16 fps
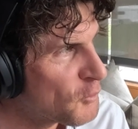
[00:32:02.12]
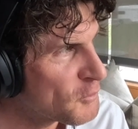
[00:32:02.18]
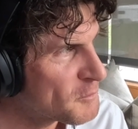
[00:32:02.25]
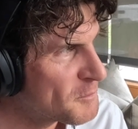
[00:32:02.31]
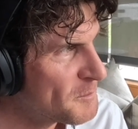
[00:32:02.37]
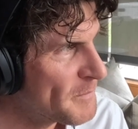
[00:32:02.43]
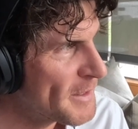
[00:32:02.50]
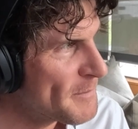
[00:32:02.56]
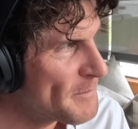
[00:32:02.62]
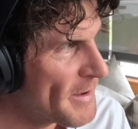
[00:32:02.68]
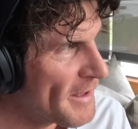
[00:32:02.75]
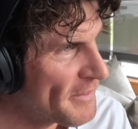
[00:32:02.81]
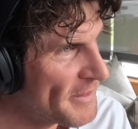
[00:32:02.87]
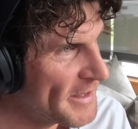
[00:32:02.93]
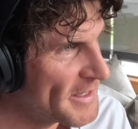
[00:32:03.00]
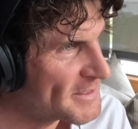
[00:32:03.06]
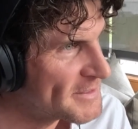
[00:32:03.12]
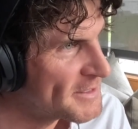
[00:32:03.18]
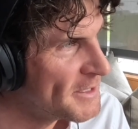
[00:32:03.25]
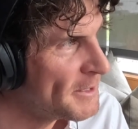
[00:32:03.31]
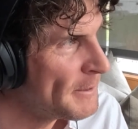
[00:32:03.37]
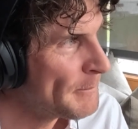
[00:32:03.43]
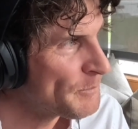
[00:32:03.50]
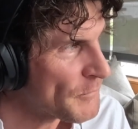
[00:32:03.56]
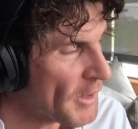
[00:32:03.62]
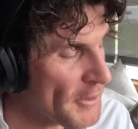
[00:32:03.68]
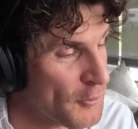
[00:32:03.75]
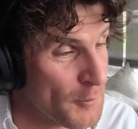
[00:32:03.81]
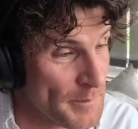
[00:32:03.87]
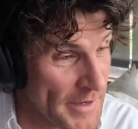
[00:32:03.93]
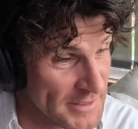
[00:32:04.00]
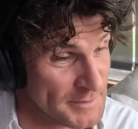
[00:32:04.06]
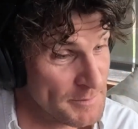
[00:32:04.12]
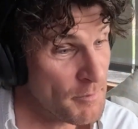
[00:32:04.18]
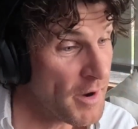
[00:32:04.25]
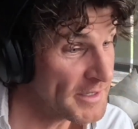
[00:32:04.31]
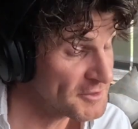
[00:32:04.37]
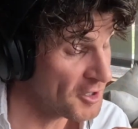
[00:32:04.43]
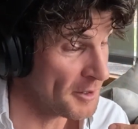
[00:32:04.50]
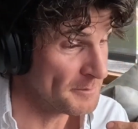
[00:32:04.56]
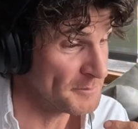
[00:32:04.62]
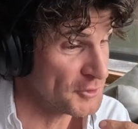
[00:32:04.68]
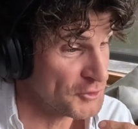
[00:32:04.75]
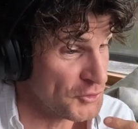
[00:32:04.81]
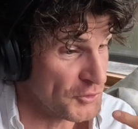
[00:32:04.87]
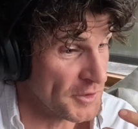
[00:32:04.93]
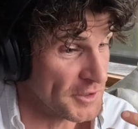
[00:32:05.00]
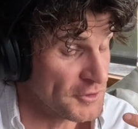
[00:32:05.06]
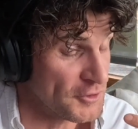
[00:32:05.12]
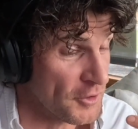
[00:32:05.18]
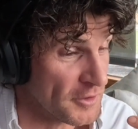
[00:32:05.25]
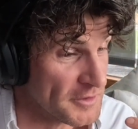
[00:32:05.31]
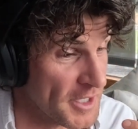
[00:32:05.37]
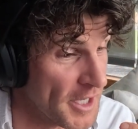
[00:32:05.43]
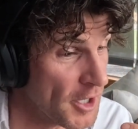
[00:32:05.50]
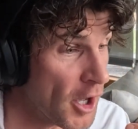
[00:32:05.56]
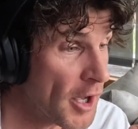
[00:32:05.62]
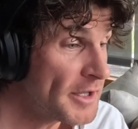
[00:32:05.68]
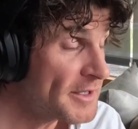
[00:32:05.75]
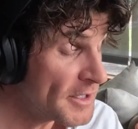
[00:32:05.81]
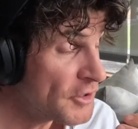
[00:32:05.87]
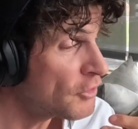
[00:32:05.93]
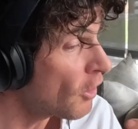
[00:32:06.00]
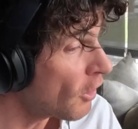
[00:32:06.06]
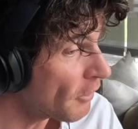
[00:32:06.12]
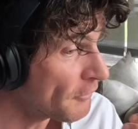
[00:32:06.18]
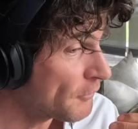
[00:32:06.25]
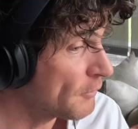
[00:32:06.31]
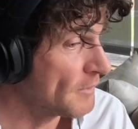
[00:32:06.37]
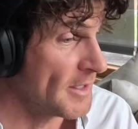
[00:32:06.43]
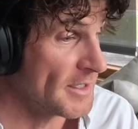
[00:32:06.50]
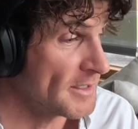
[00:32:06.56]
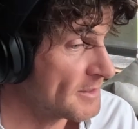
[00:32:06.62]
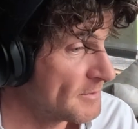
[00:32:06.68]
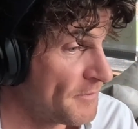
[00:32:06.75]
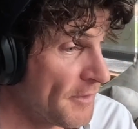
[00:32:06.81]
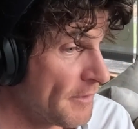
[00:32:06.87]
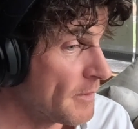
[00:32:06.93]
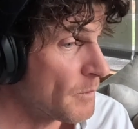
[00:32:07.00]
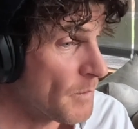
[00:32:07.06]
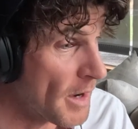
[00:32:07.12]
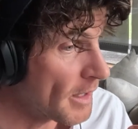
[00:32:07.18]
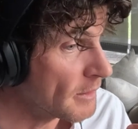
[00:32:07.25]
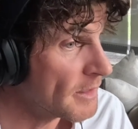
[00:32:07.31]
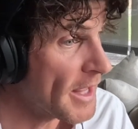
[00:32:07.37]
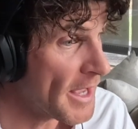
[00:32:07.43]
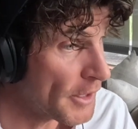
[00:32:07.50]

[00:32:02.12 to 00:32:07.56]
to me about this, I thought back to my time as a junior doctor, and I did not do this very well at